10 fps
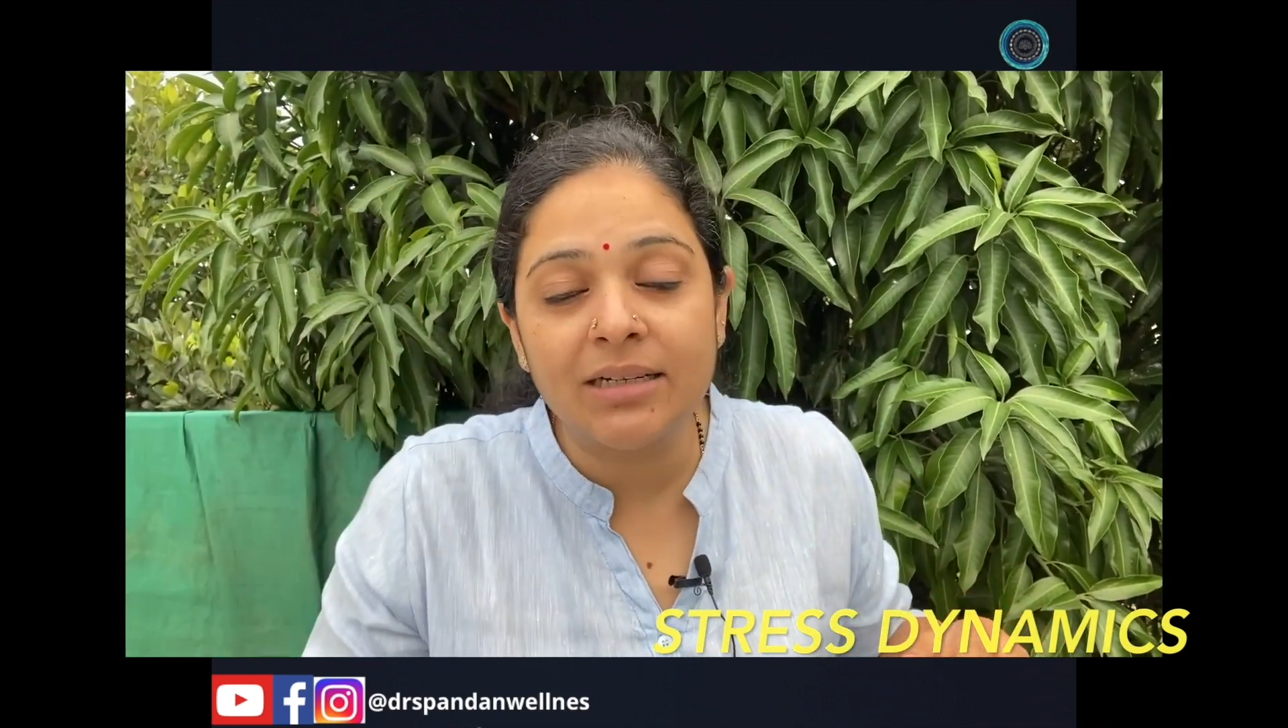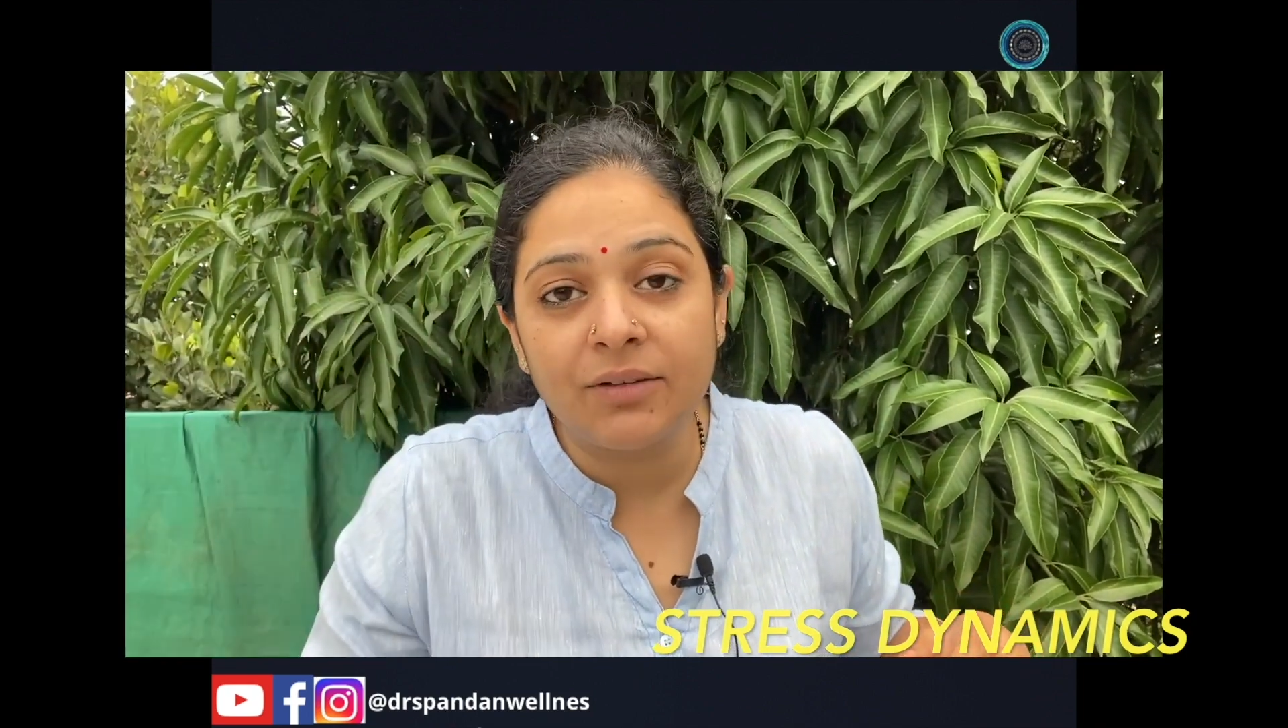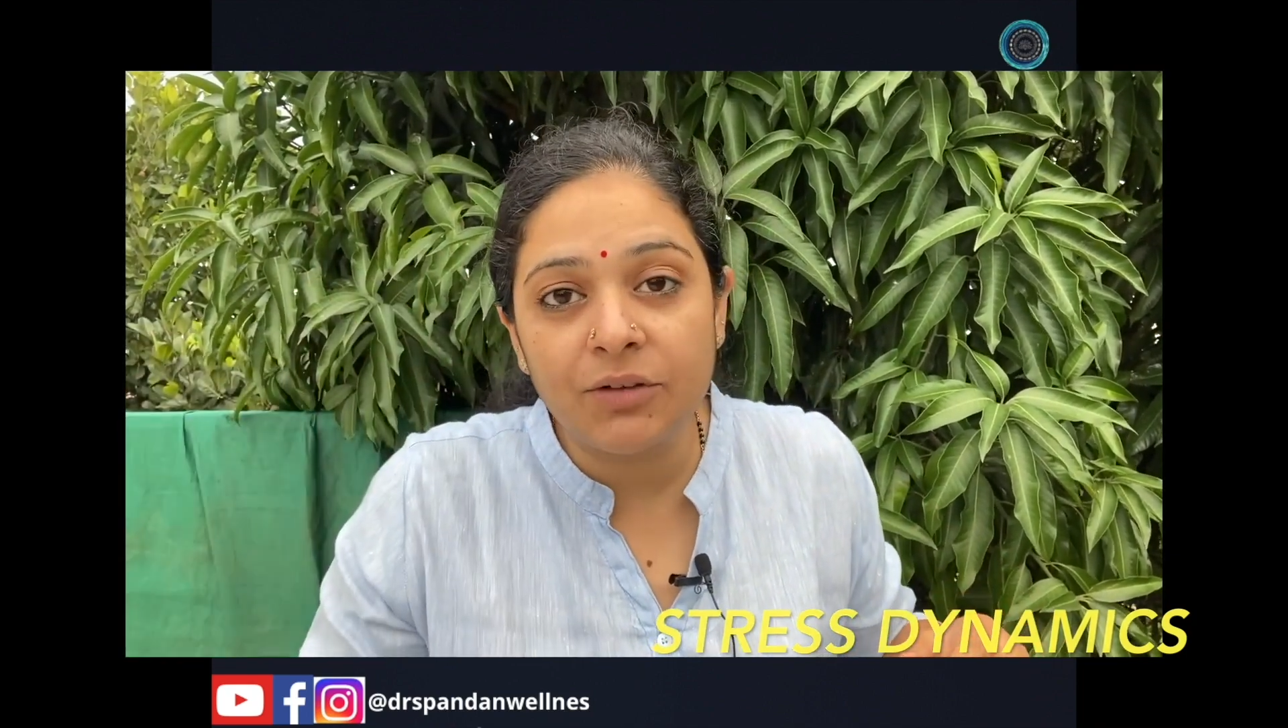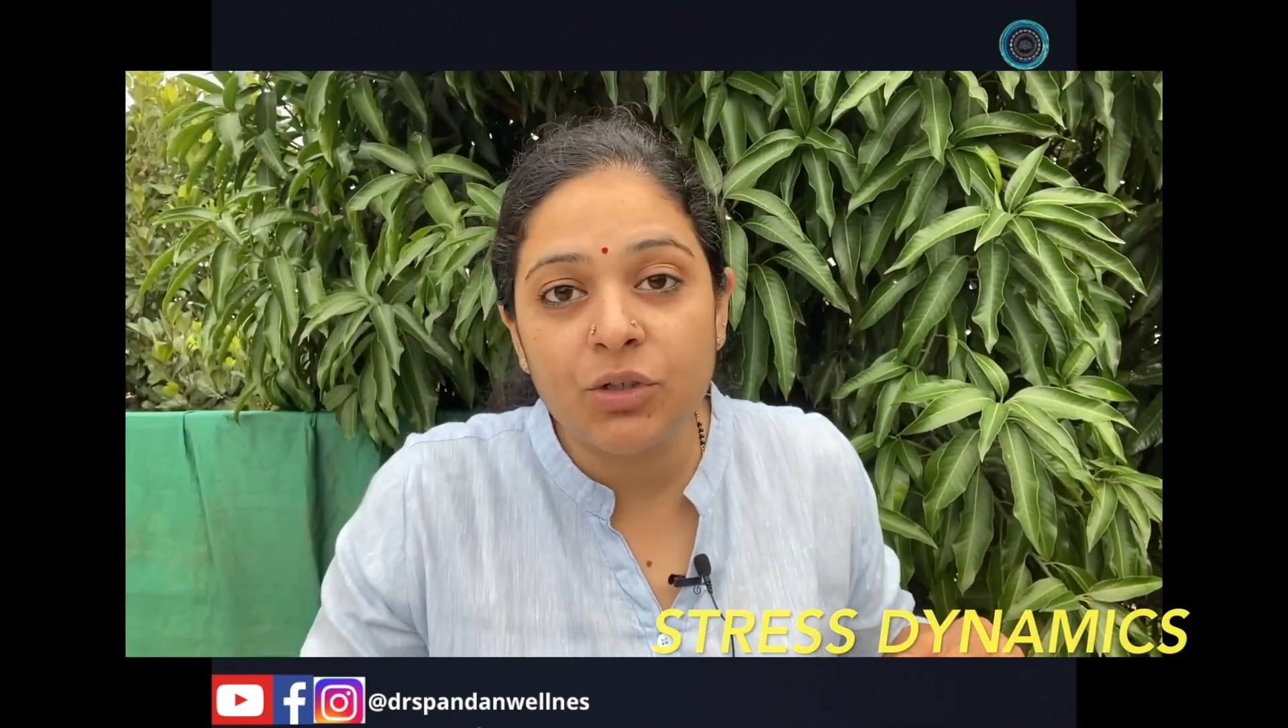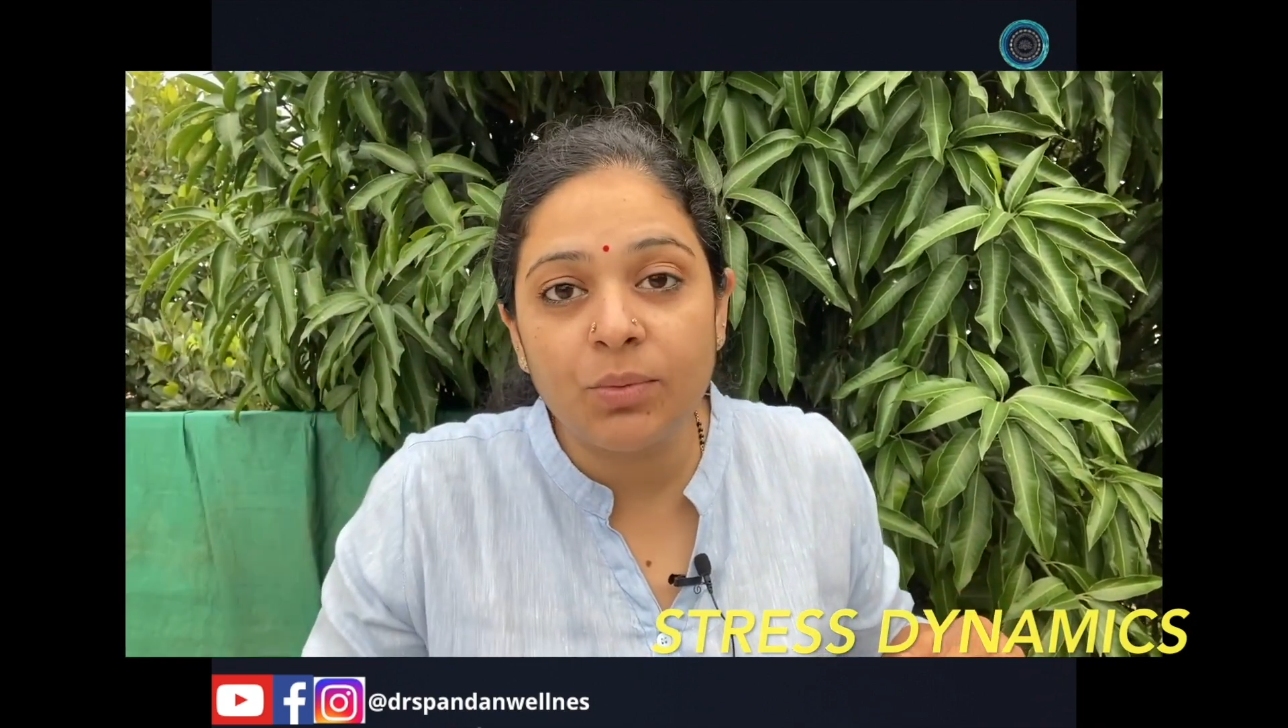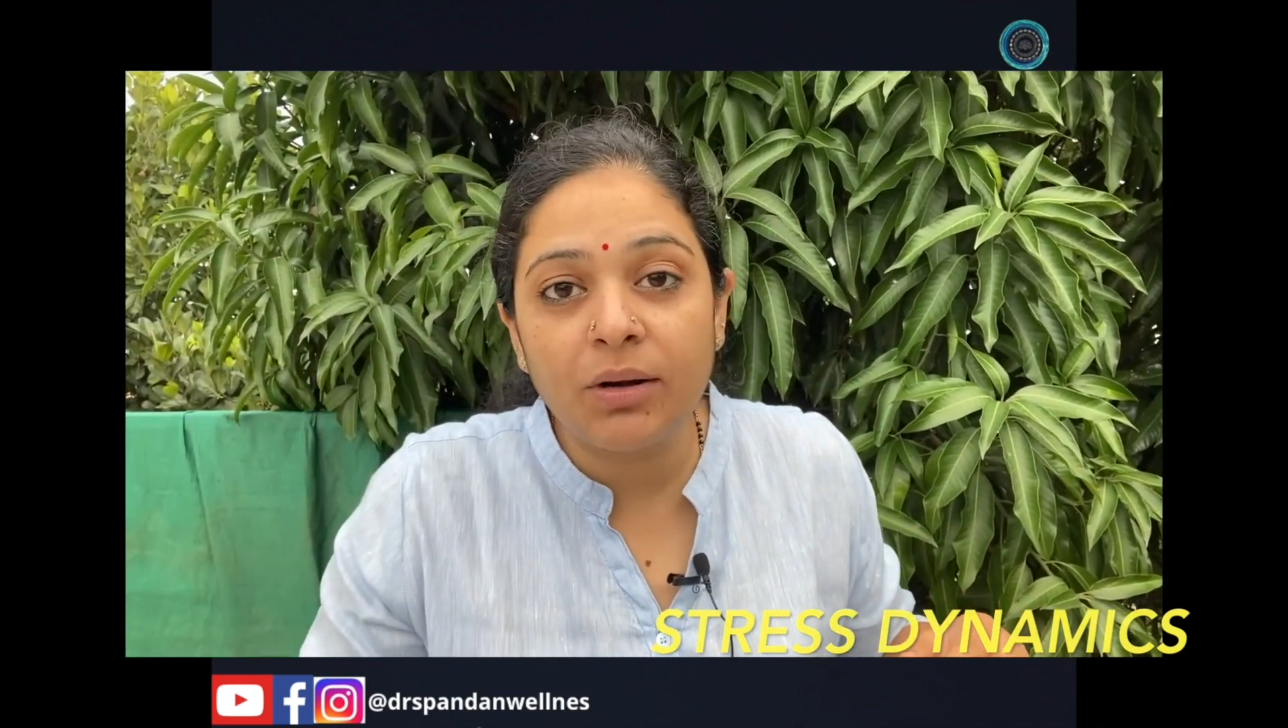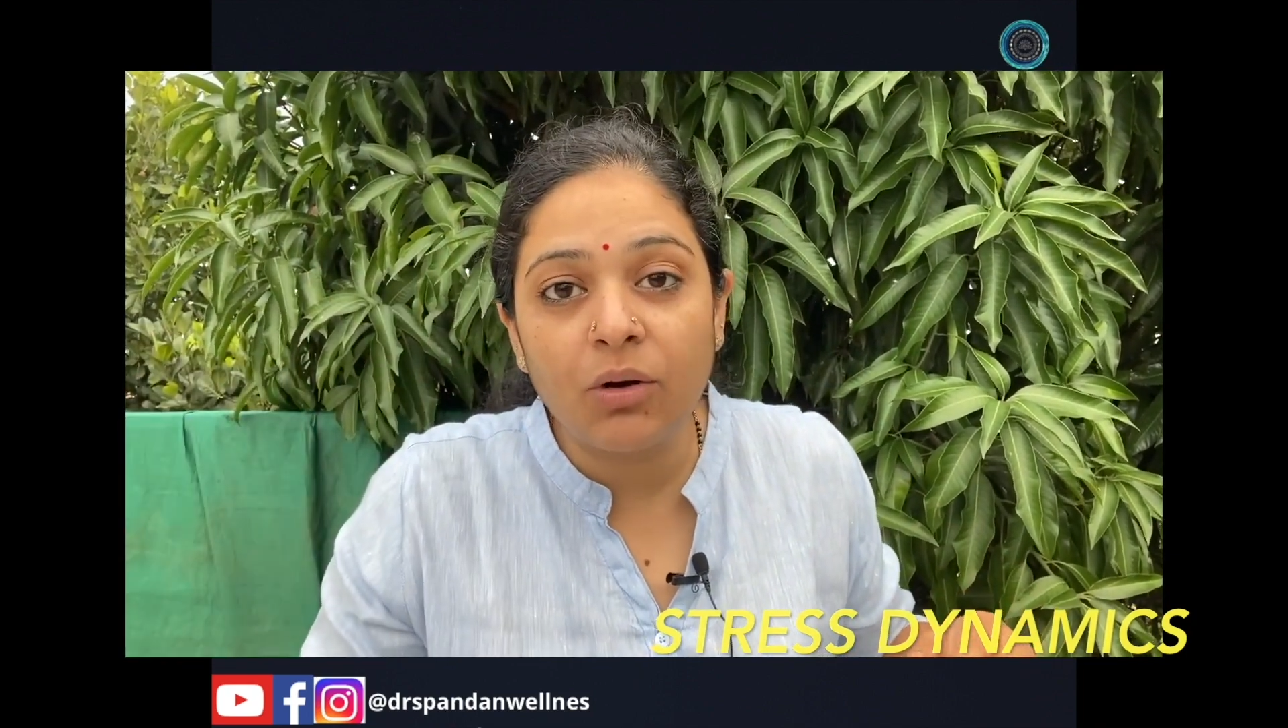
the visual